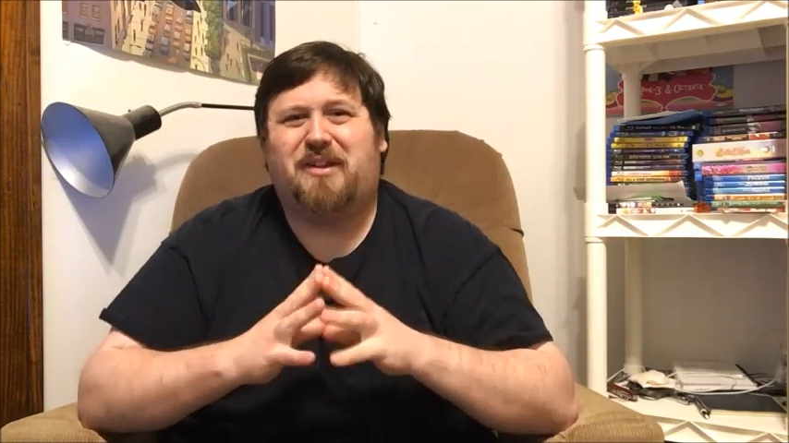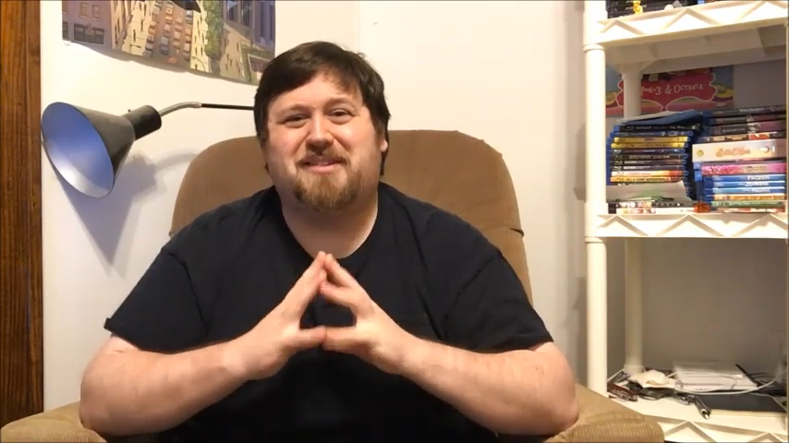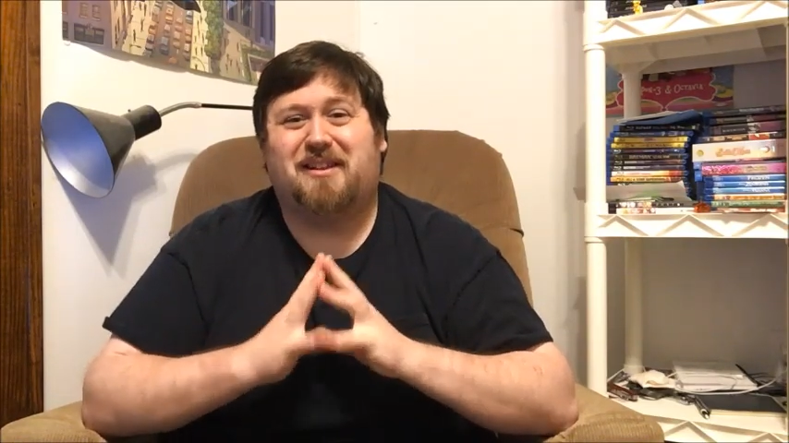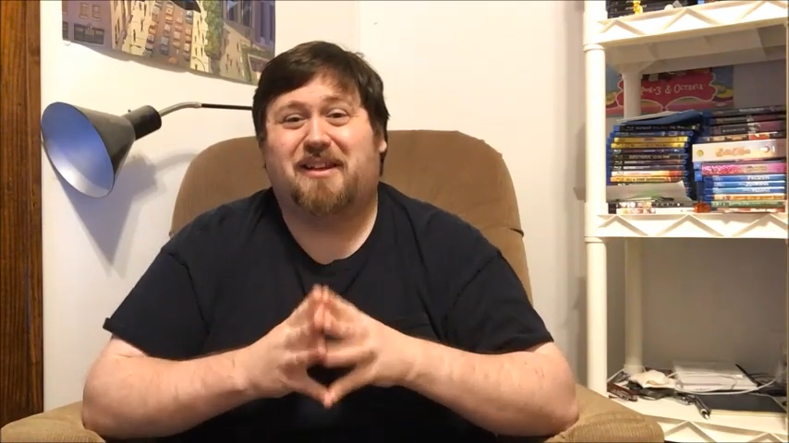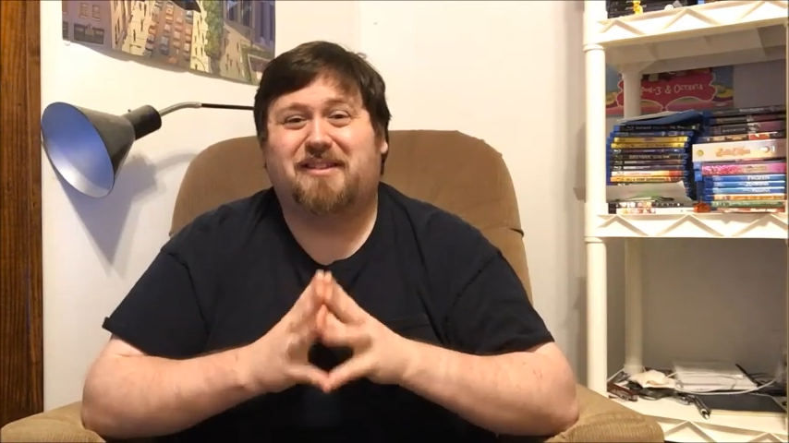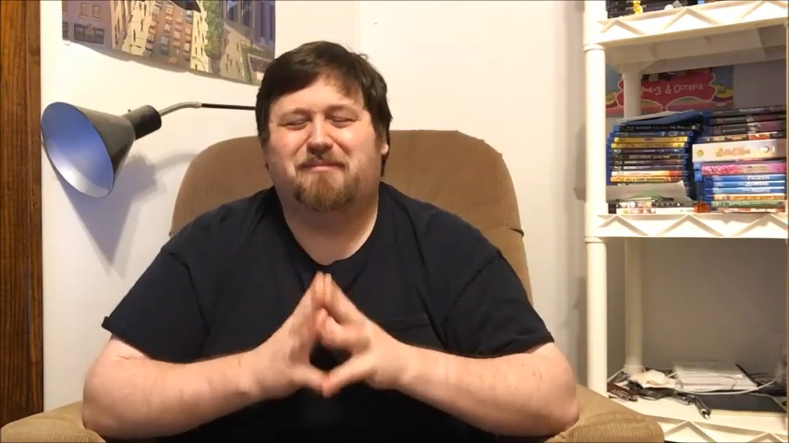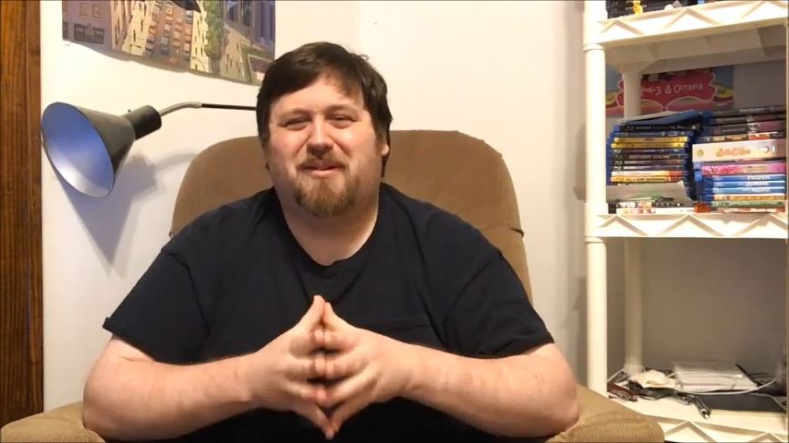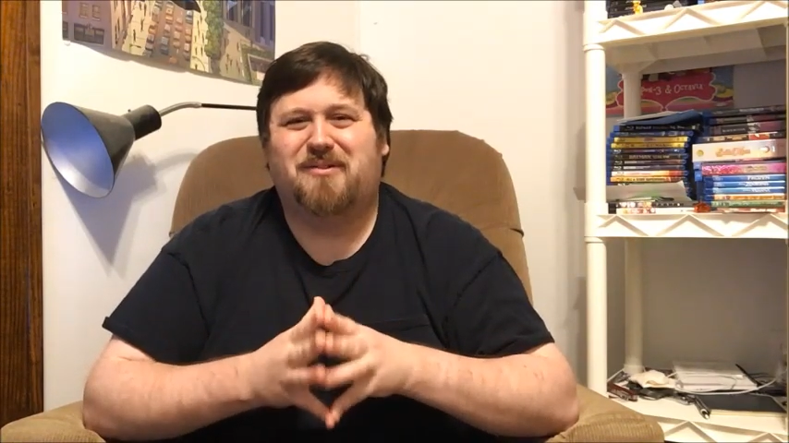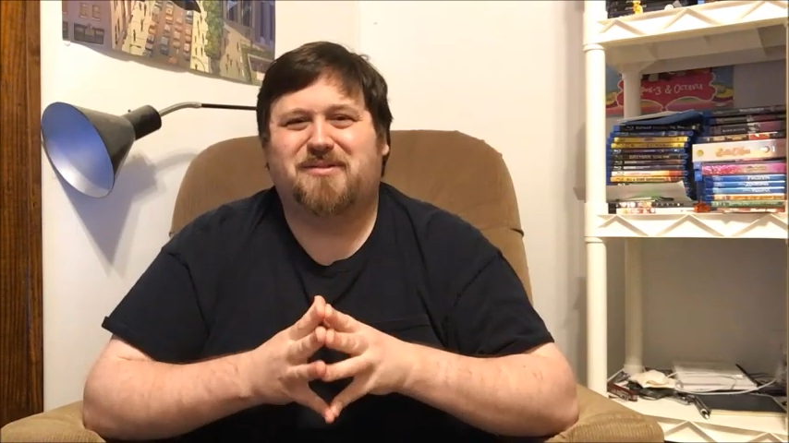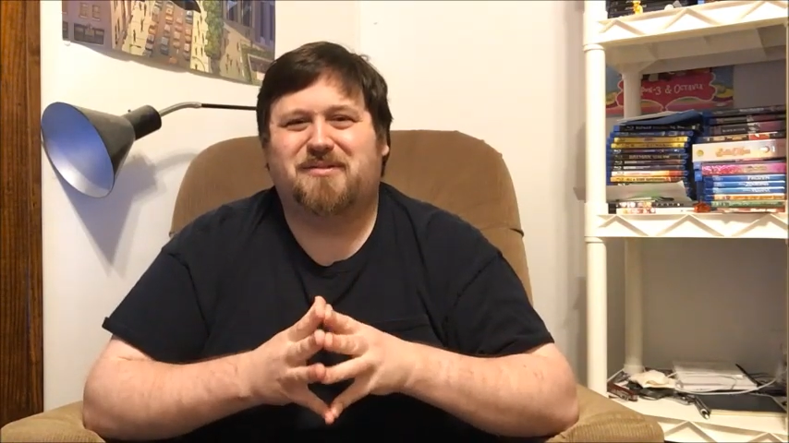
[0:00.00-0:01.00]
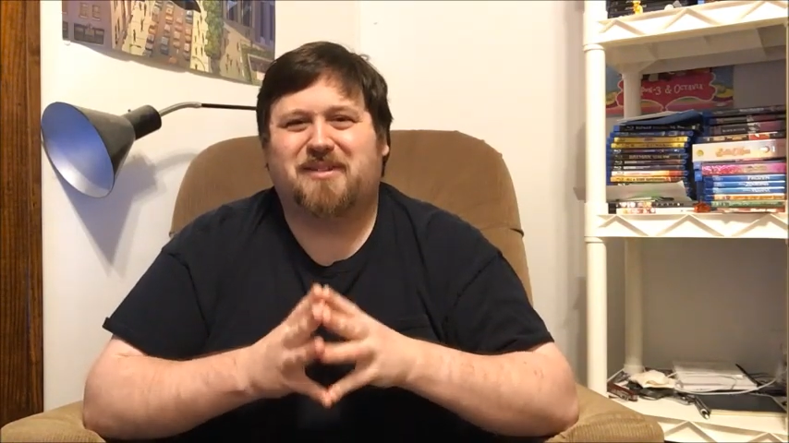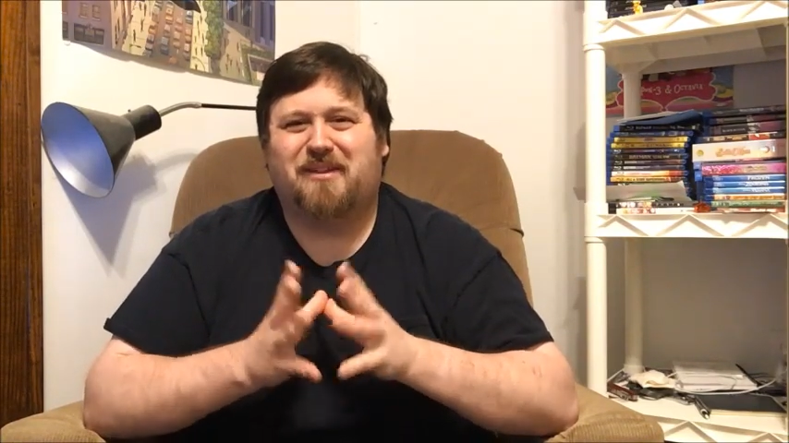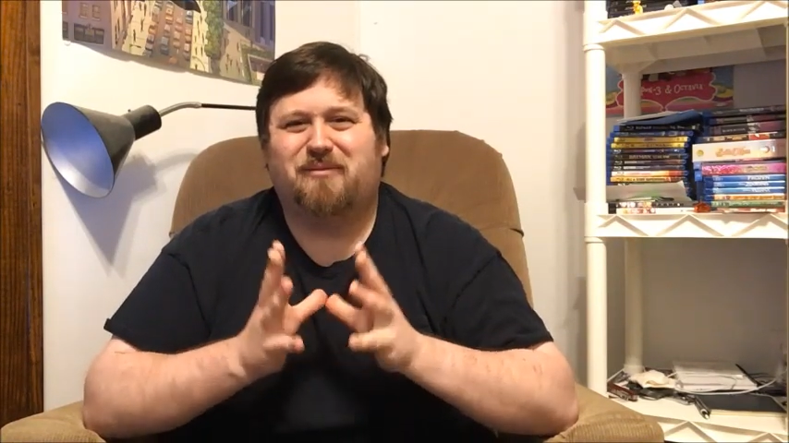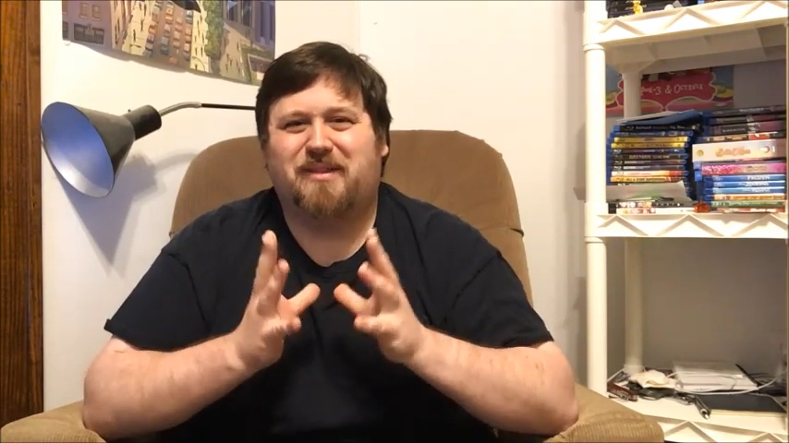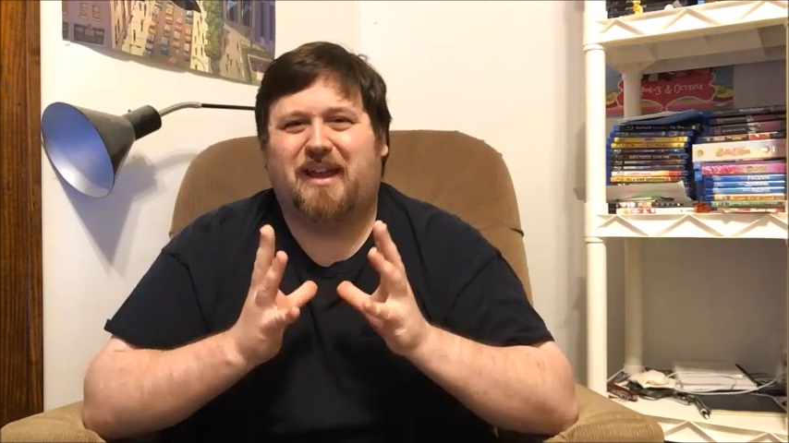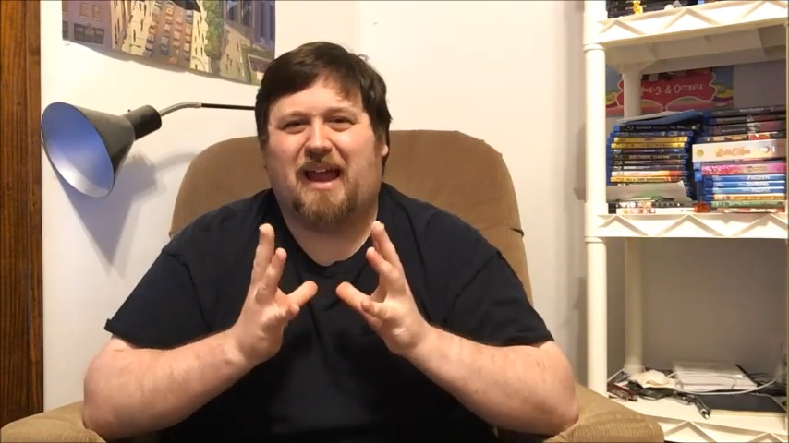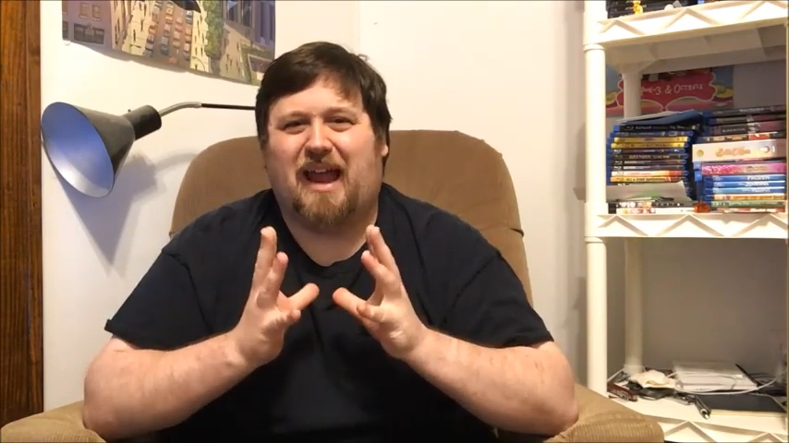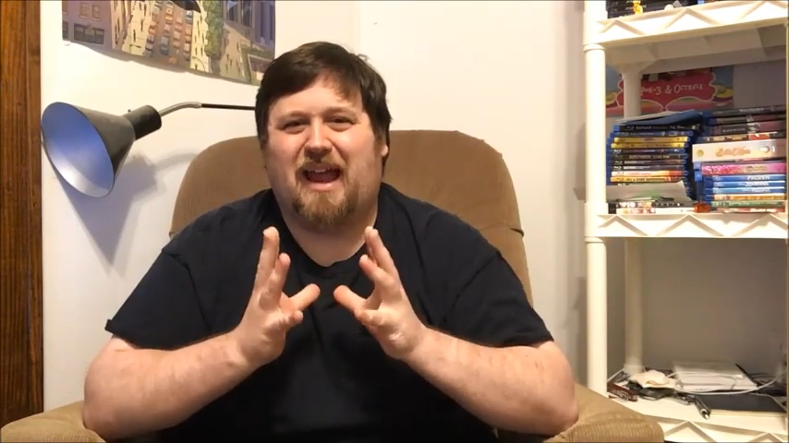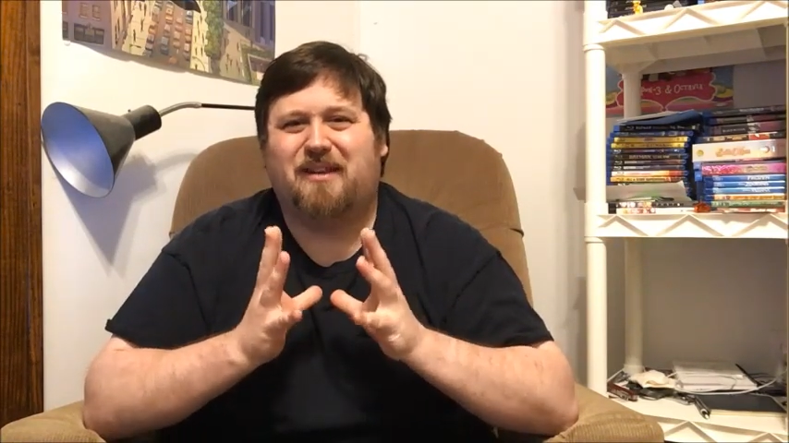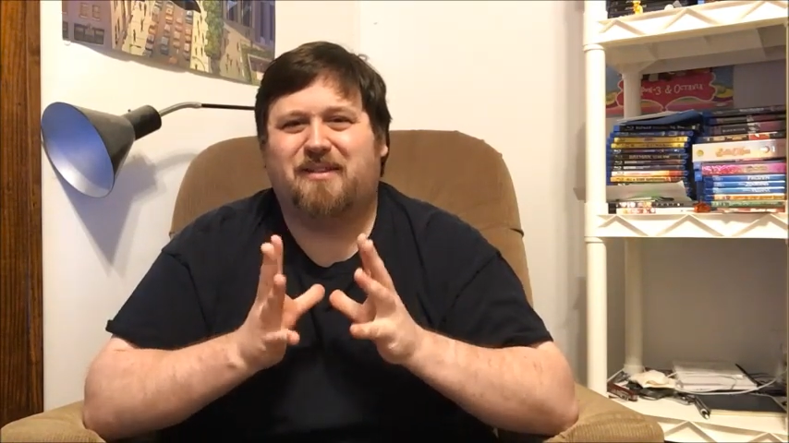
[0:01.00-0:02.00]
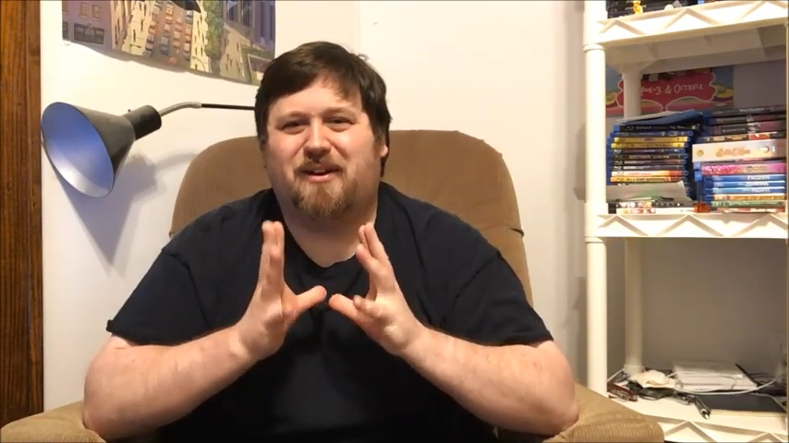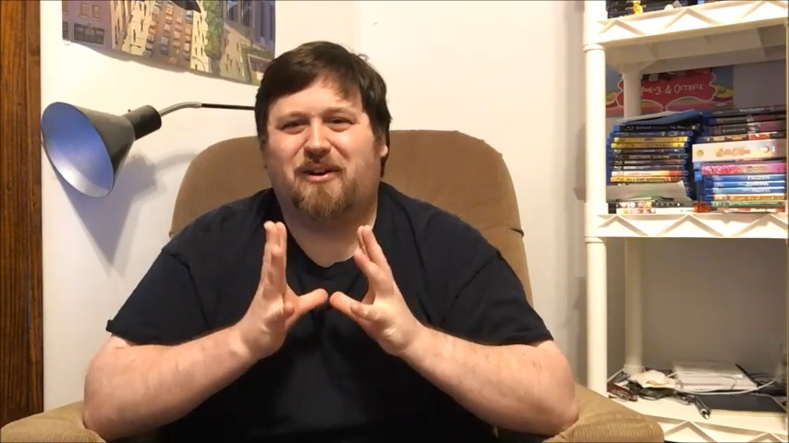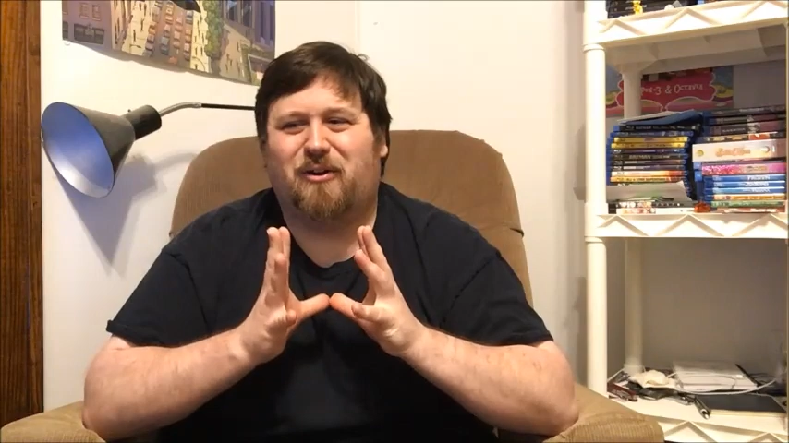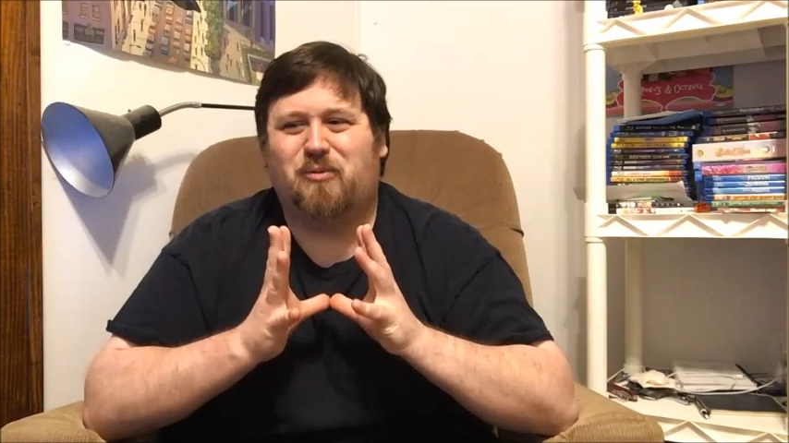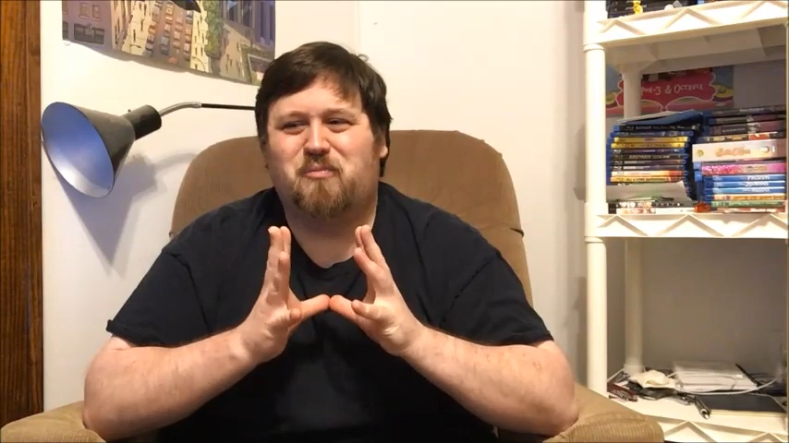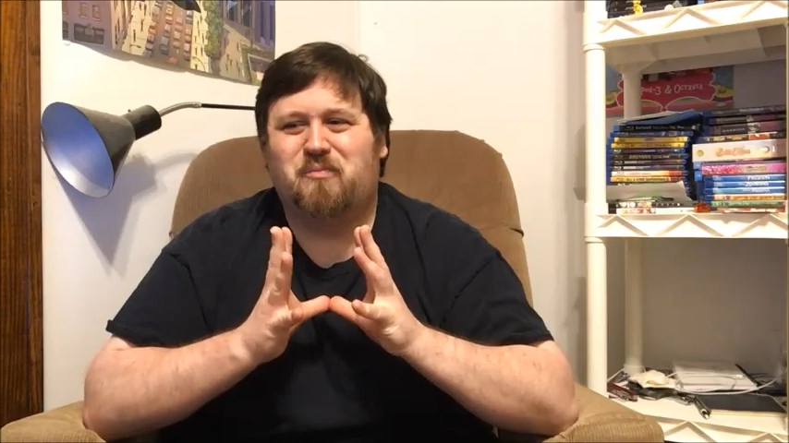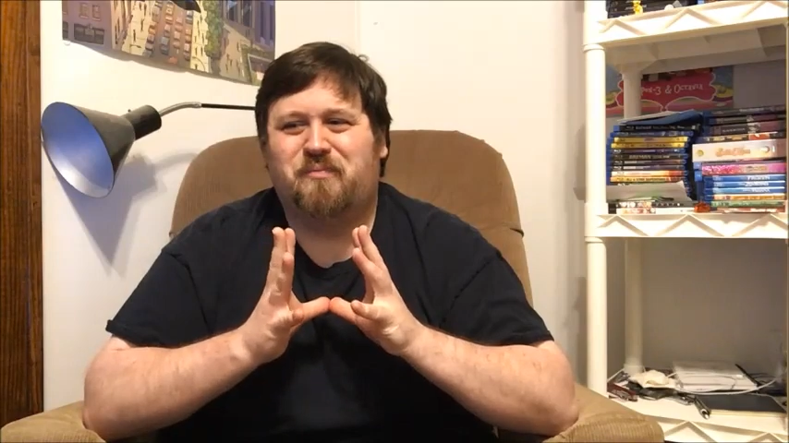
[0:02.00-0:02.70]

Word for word: the things I liked the most was like when they had their